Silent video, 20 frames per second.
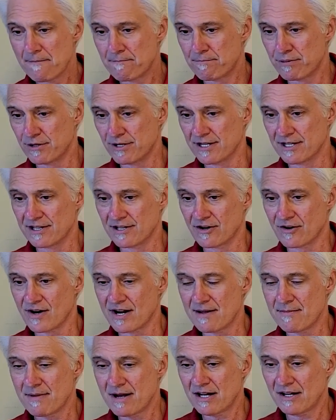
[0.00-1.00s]
put in their
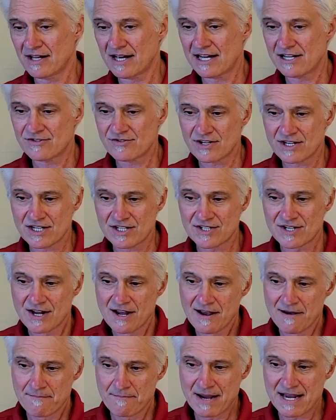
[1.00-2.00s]
email address,
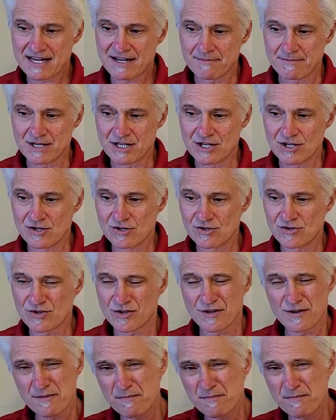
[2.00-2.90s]
make them a user.